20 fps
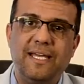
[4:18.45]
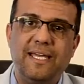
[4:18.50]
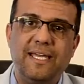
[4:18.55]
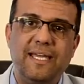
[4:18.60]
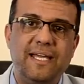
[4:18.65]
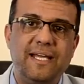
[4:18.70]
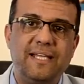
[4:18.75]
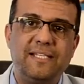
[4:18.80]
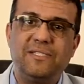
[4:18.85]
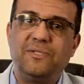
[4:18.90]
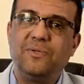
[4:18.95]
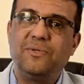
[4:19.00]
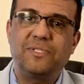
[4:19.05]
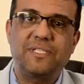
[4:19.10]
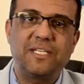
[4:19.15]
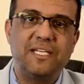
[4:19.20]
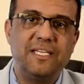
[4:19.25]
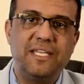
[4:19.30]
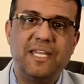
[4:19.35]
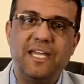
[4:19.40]
he has no
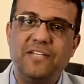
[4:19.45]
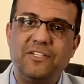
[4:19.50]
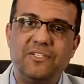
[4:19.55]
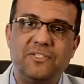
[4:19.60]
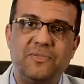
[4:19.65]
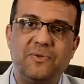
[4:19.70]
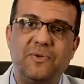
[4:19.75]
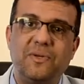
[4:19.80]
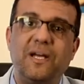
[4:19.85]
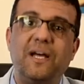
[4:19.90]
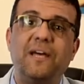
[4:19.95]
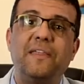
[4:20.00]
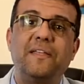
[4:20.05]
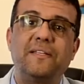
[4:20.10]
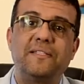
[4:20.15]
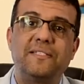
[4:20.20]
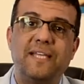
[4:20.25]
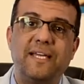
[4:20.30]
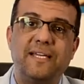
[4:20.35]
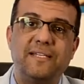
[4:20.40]
skin rashes or other
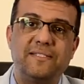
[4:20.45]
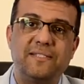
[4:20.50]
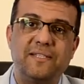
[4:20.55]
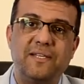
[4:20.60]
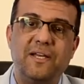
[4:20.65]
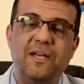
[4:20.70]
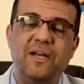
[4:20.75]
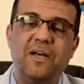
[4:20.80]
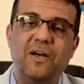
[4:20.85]
signs